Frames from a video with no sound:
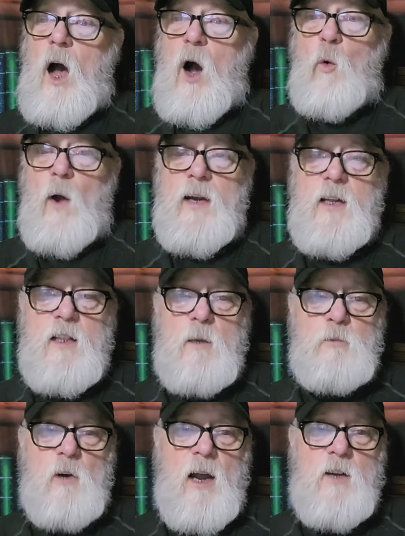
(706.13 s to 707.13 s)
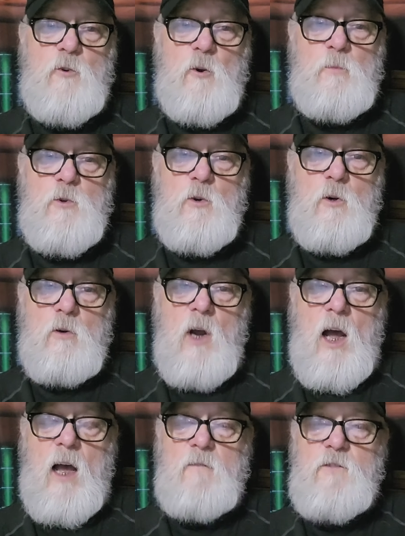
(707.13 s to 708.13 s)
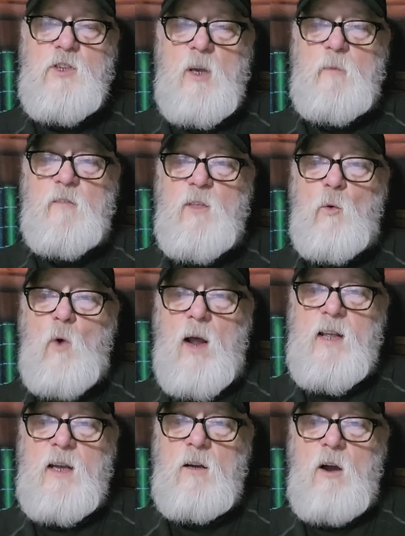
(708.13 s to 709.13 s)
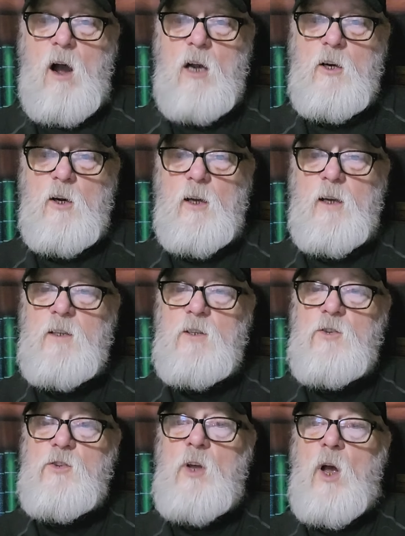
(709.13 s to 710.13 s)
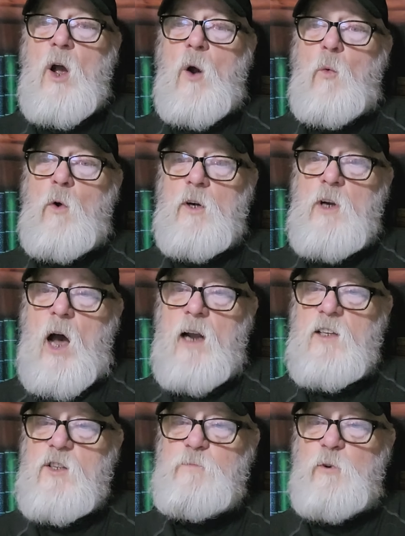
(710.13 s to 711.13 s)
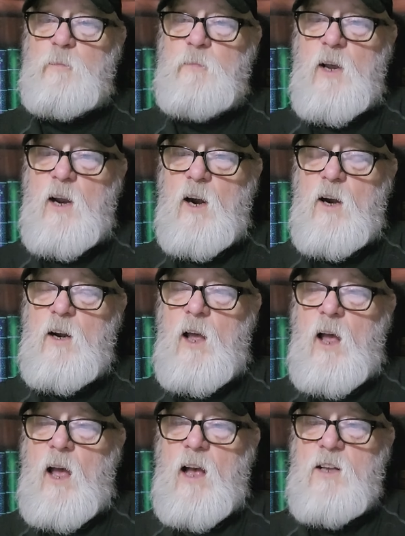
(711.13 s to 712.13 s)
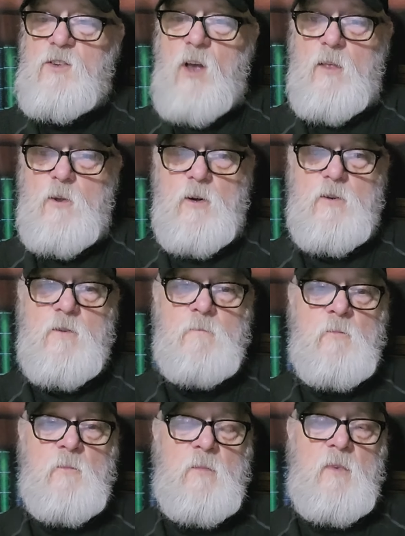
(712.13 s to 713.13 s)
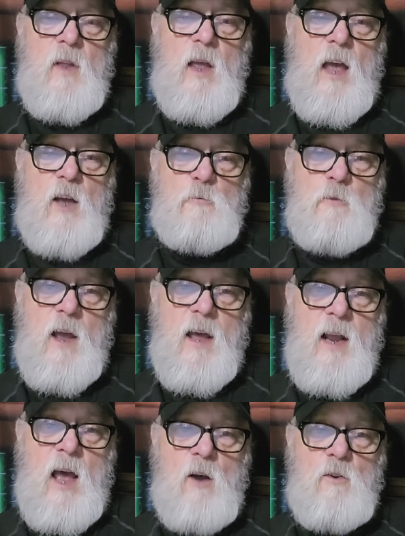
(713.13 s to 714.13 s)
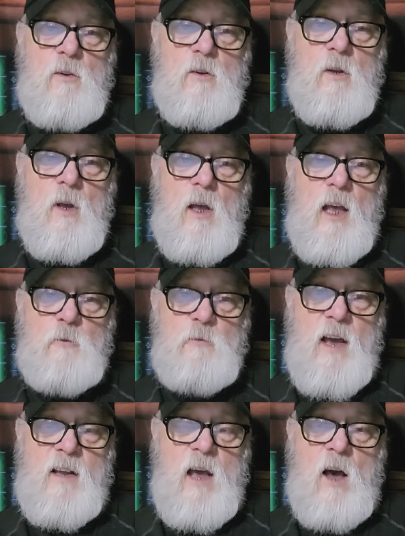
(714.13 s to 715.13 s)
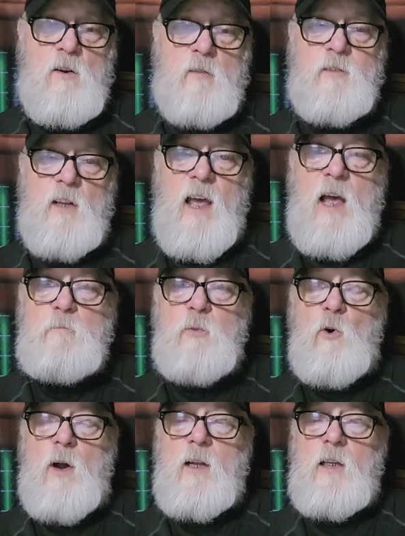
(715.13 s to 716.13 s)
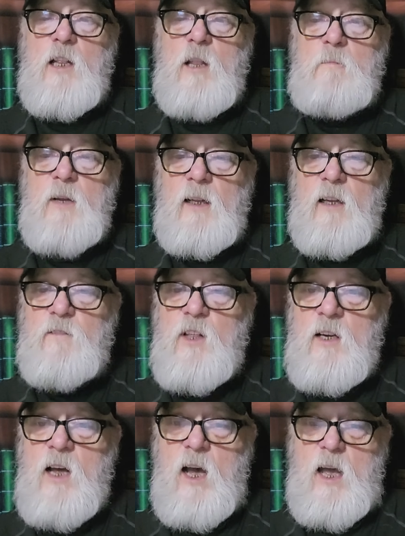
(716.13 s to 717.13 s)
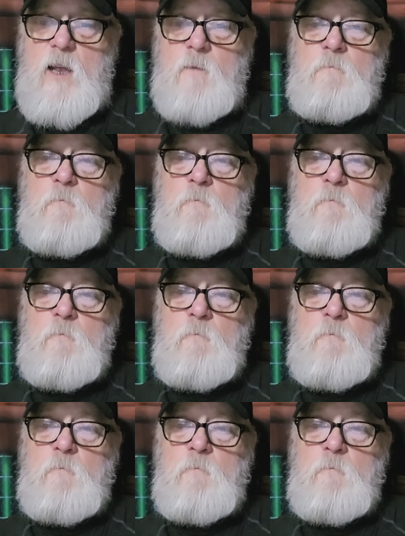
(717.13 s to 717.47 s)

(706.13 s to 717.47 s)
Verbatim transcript: Awaiting the bridegroom to arrive, some of the wedding congregants were not as prepared as others and ran out of lamp oil in the middle of the night.